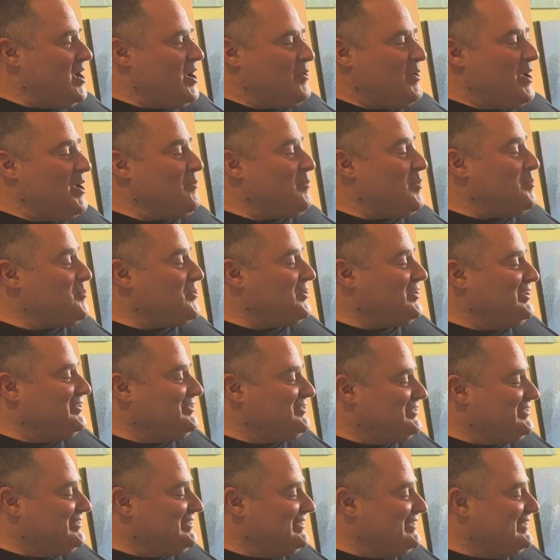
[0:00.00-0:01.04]
Oh yeah, one more each.
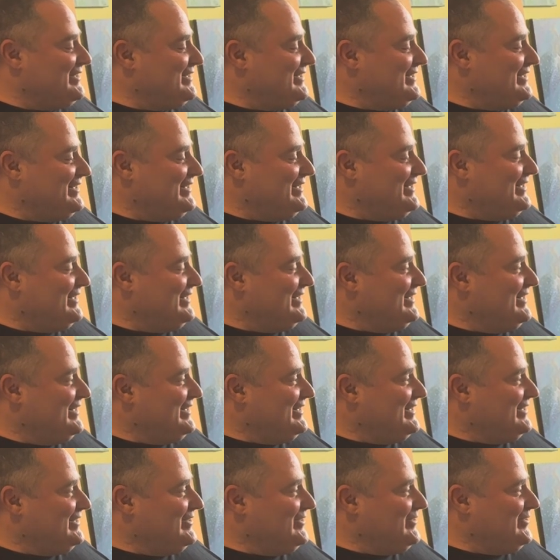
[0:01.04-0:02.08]

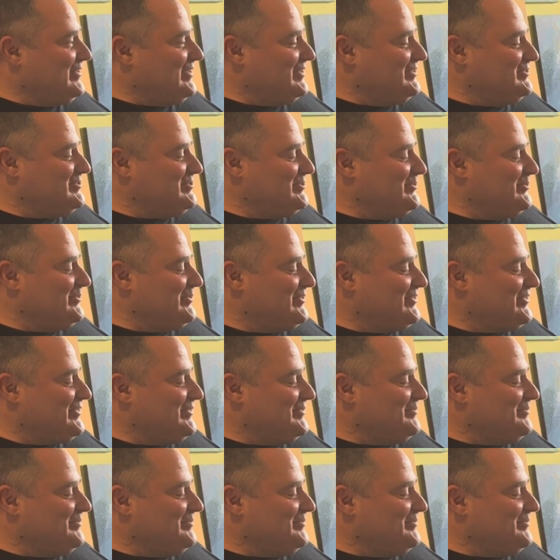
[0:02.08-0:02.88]
You can choose.